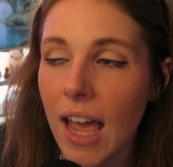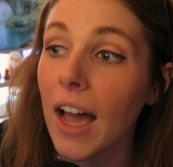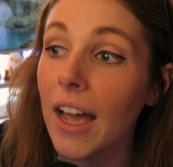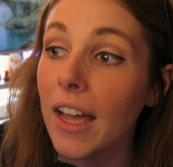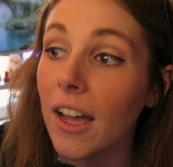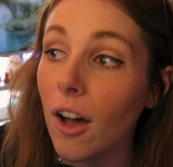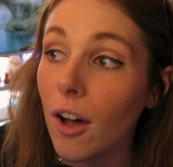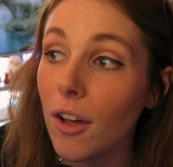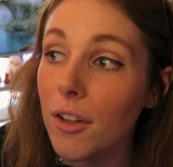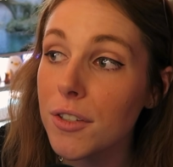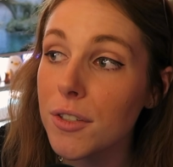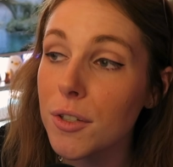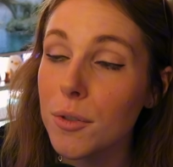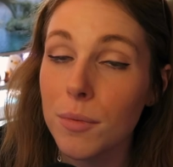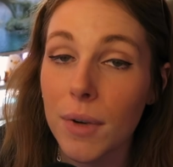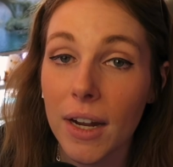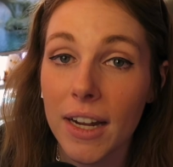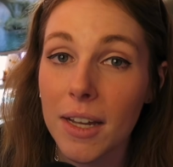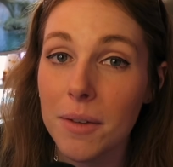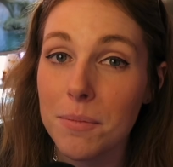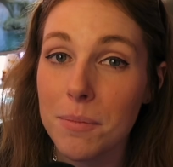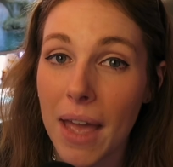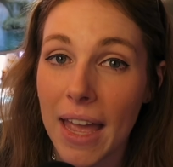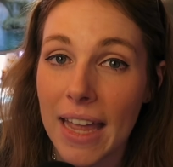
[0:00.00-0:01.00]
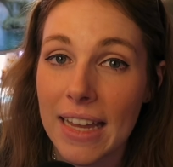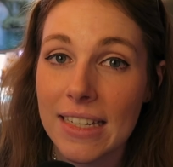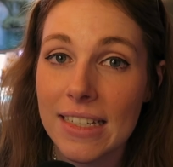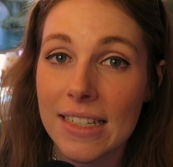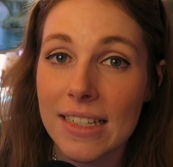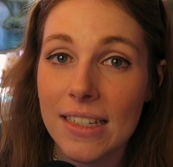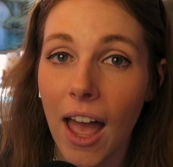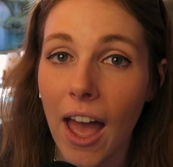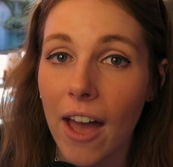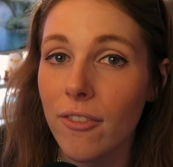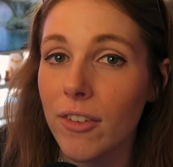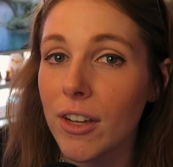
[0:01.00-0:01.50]
I also
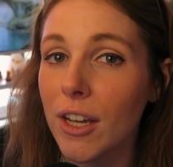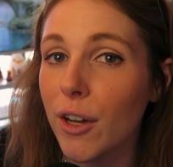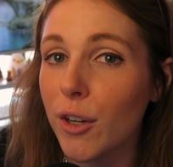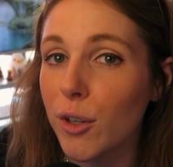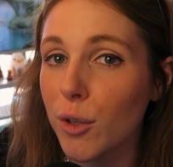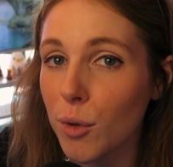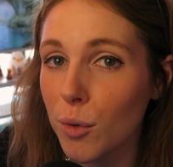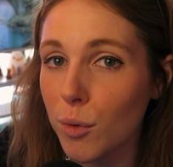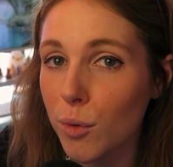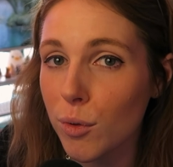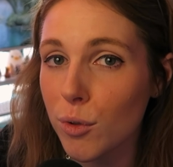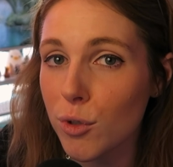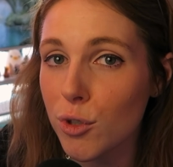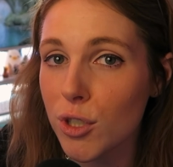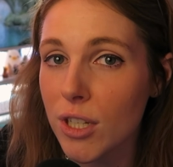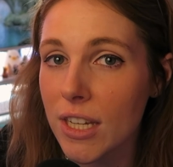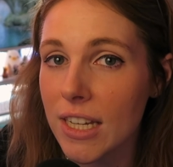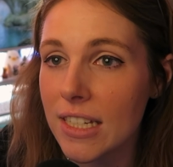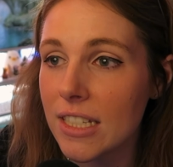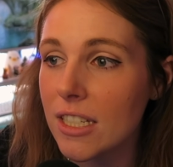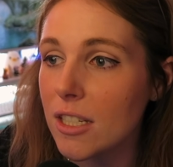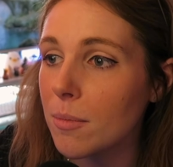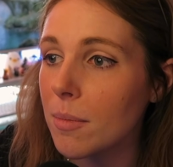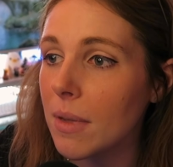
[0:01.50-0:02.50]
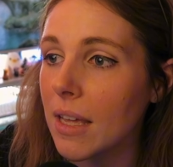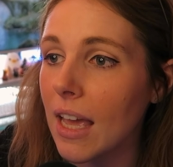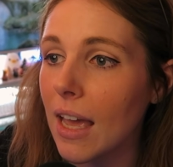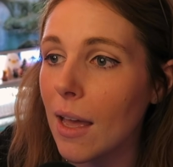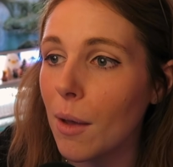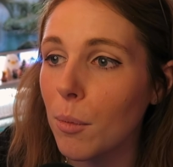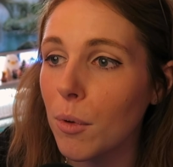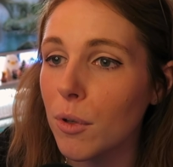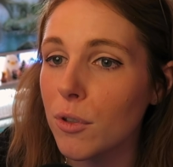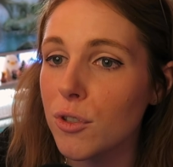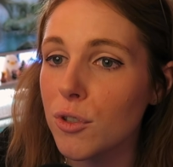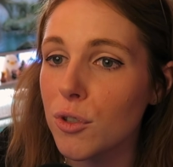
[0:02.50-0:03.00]
recommend having a Google Sheet to be
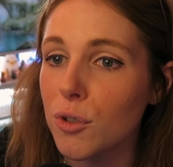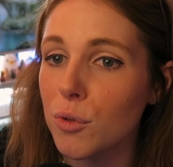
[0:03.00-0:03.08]
able